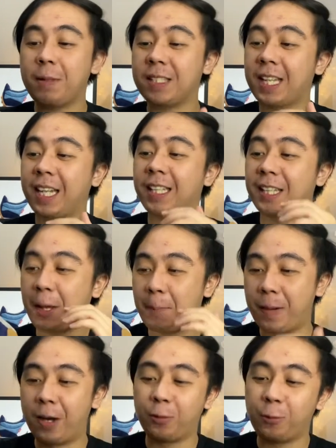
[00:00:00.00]
excited
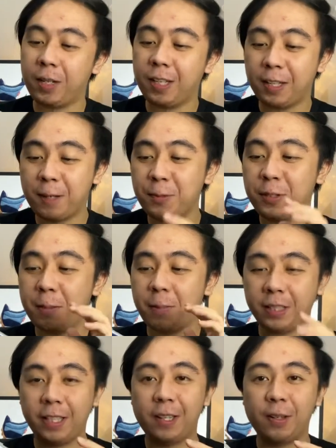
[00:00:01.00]
about. When it comes to the
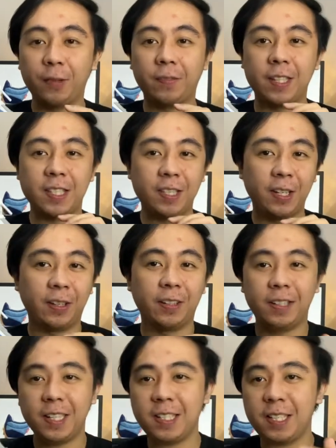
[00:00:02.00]
material of this
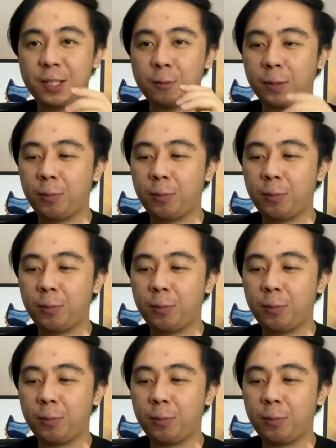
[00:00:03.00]
sneaker, this is what